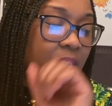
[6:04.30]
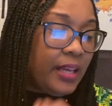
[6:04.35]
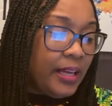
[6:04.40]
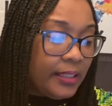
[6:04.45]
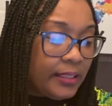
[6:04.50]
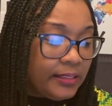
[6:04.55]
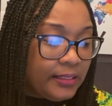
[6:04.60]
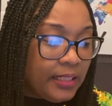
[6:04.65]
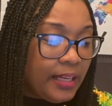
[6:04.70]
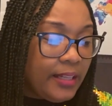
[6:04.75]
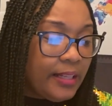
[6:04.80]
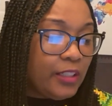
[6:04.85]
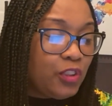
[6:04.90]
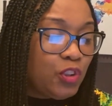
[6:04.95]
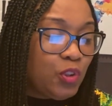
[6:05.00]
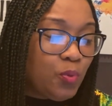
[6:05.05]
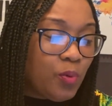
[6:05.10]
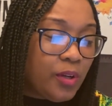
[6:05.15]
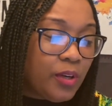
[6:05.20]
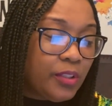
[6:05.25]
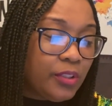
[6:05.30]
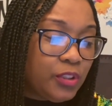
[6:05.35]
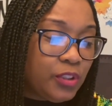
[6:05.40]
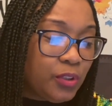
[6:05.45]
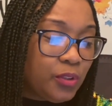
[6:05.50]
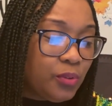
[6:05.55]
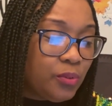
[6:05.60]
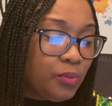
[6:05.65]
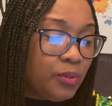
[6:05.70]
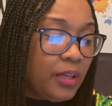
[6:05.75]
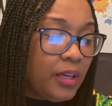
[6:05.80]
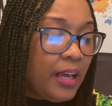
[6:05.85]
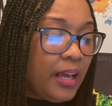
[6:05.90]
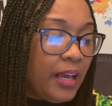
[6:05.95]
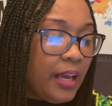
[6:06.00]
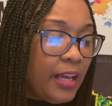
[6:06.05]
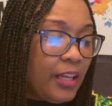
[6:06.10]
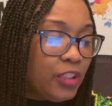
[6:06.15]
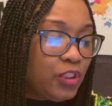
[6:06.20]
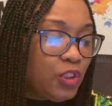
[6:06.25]
next thing that you want to do
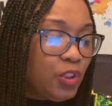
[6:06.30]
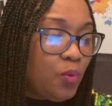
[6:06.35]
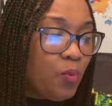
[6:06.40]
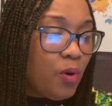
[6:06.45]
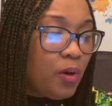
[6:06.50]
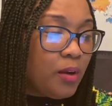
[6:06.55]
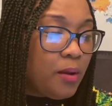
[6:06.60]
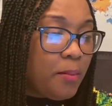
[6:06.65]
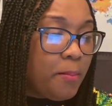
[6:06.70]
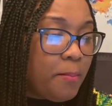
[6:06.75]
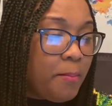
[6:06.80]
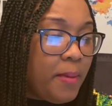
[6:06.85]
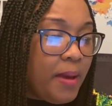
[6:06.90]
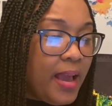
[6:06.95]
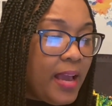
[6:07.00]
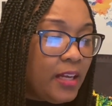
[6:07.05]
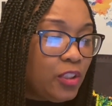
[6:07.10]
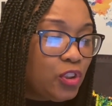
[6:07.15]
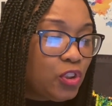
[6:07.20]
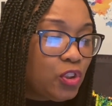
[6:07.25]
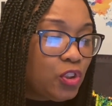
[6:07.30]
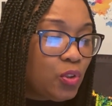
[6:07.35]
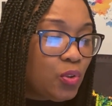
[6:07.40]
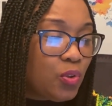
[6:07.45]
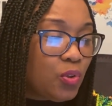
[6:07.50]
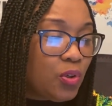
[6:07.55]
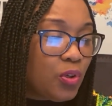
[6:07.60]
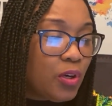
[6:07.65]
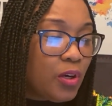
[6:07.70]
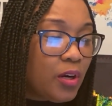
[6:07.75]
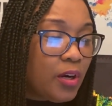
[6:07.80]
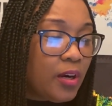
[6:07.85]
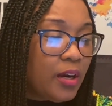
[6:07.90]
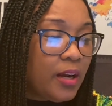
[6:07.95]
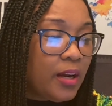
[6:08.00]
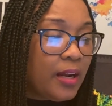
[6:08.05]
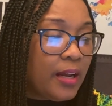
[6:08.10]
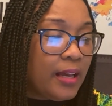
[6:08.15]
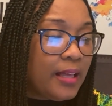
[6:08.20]
is you want to make sure